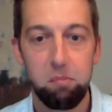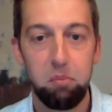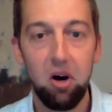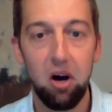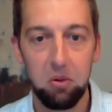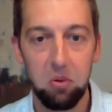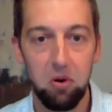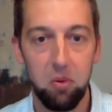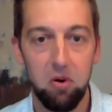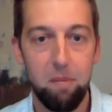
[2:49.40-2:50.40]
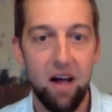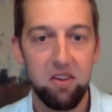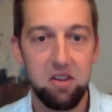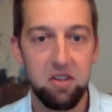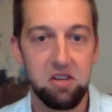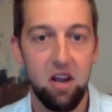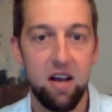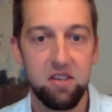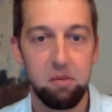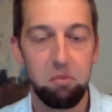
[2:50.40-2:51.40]
this book, Lord, we're about to
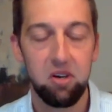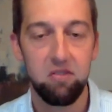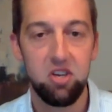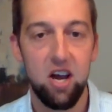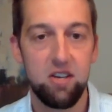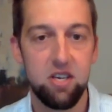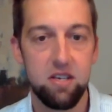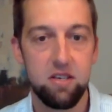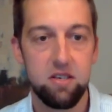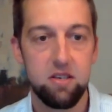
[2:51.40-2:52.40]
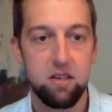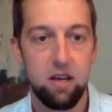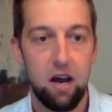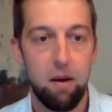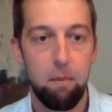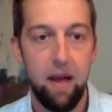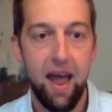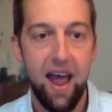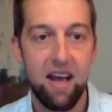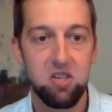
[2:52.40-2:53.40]
discuss, the book of Judges. Um,
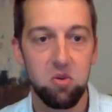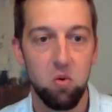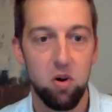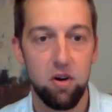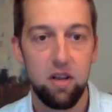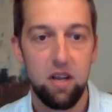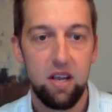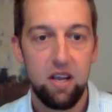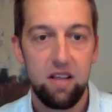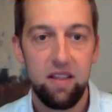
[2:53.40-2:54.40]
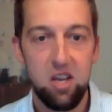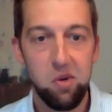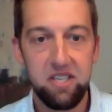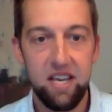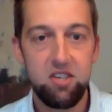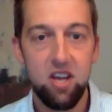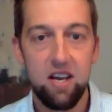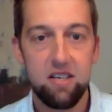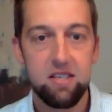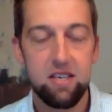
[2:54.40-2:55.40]
I ask, Lord, that you would teach
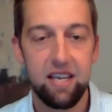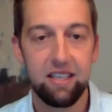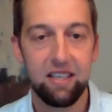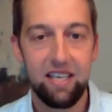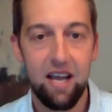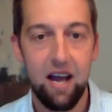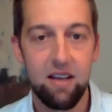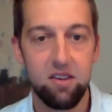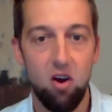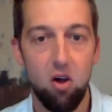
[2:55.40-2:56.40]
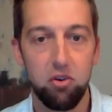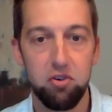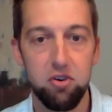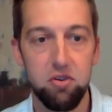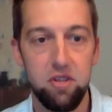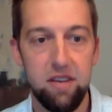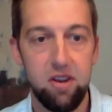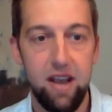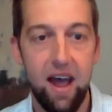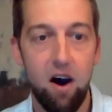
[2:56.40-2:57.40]
us and lead us in all truth,
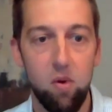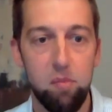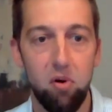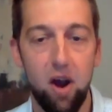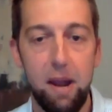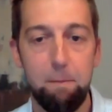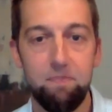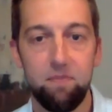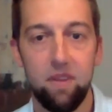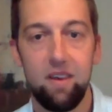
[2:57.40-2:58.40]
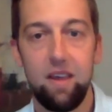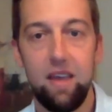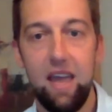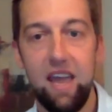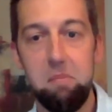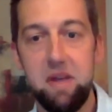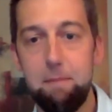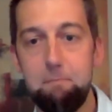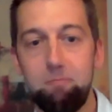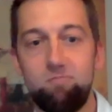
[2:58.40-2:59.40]
even now, we pray.
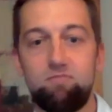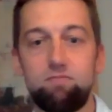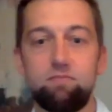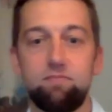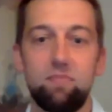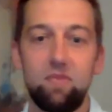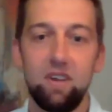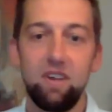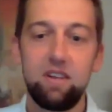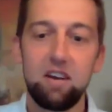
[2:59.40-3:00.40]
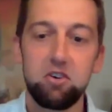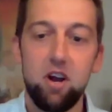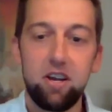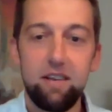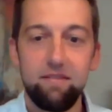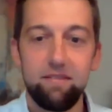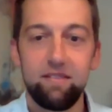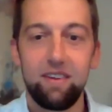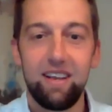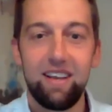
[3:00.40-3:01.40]
Amen. Dr. Amen. Duncan?
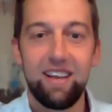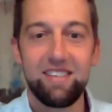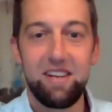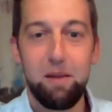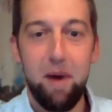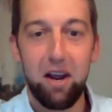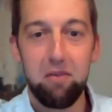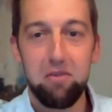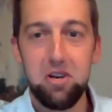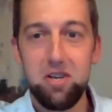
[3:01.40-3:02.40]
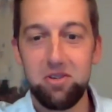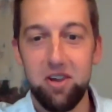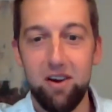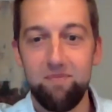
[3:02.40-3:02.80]
Send it back over. Thank you